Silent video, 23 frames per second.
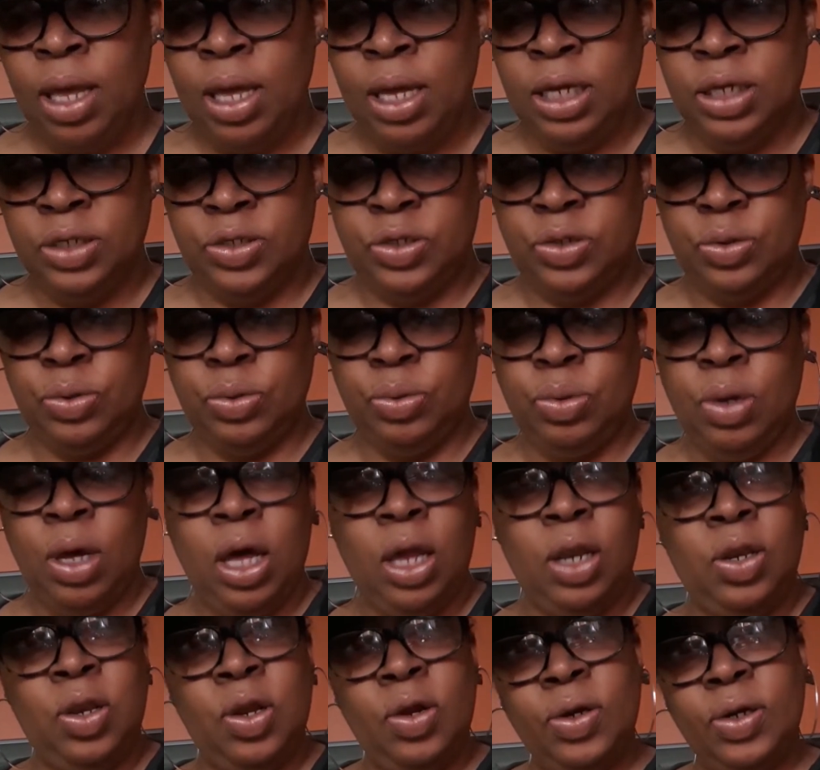To
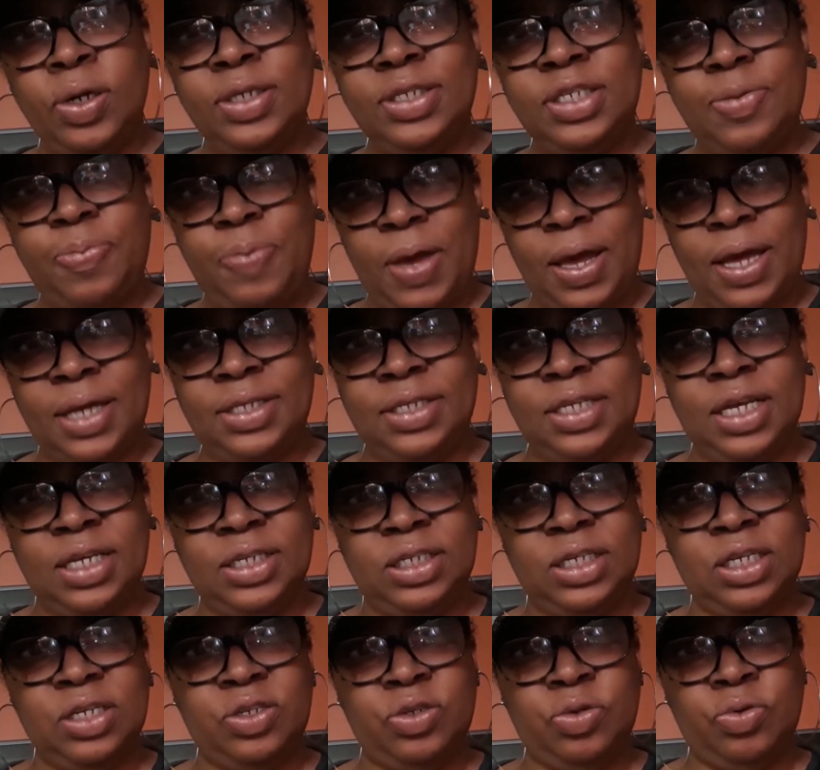learn to pay
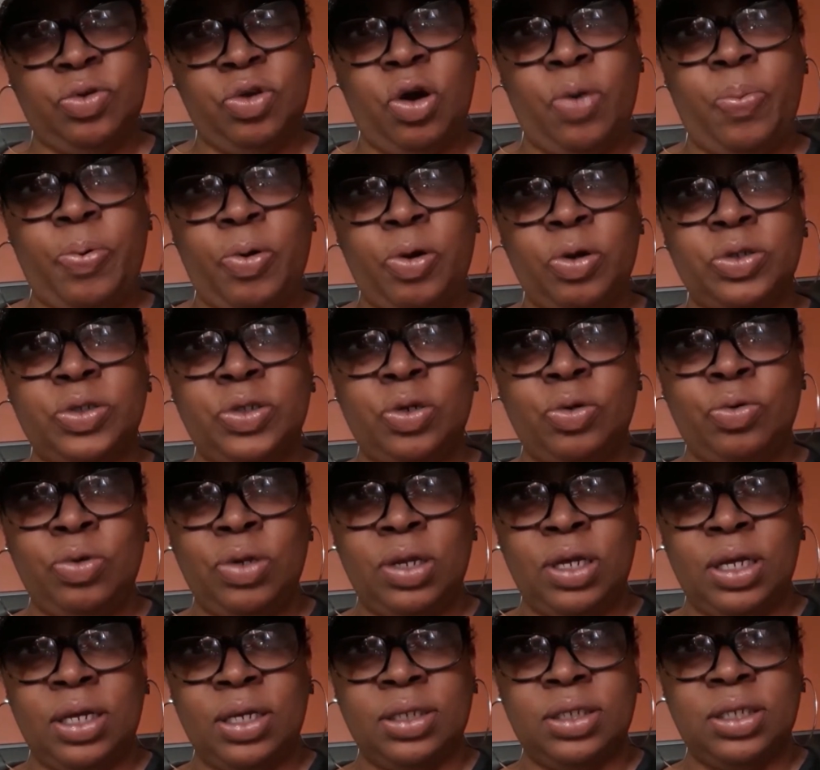attention to your personal
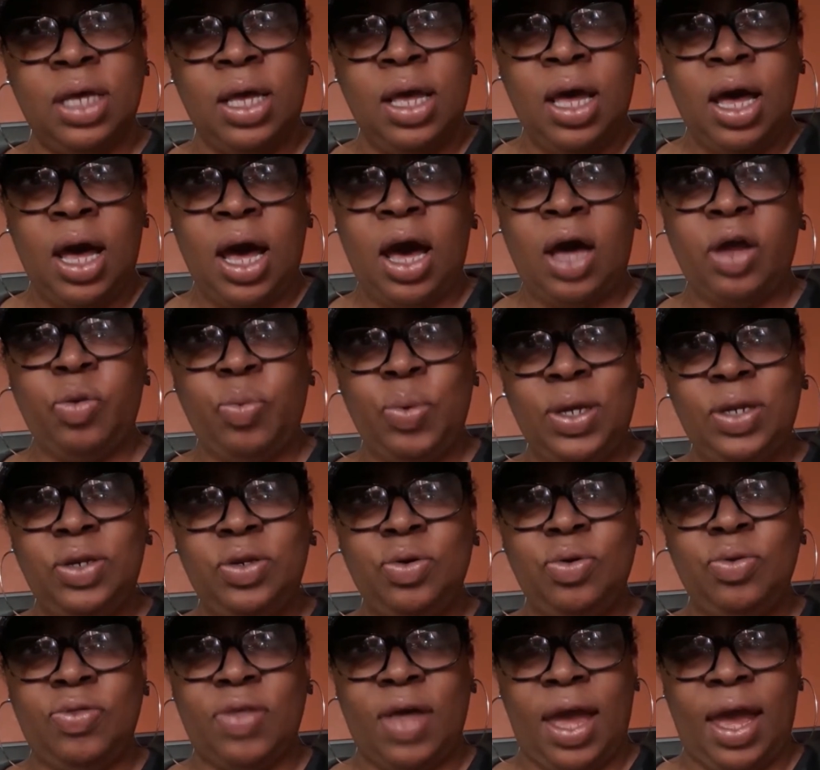needs. How do we
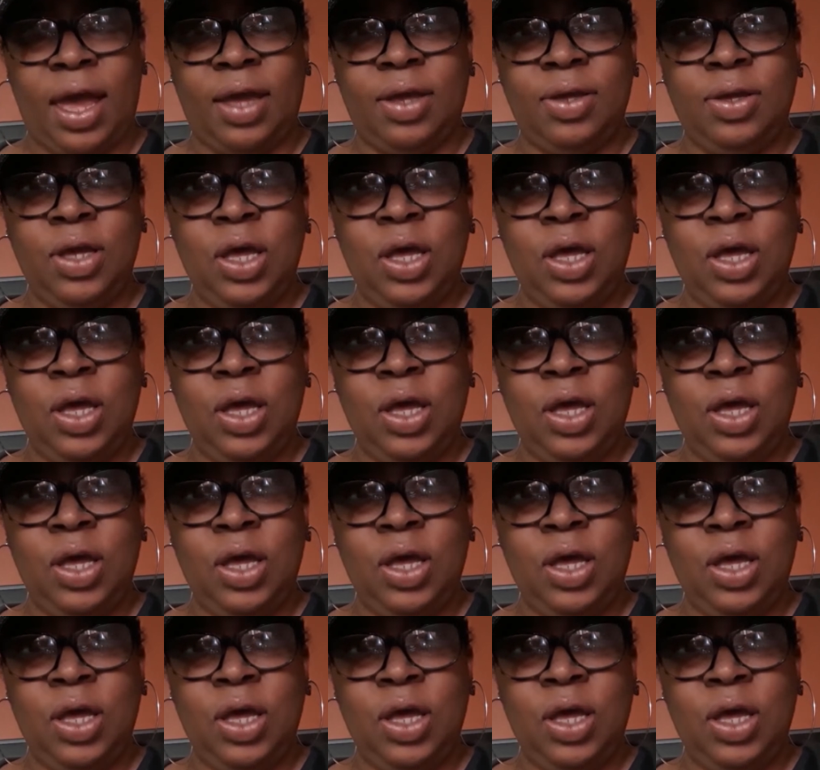do that?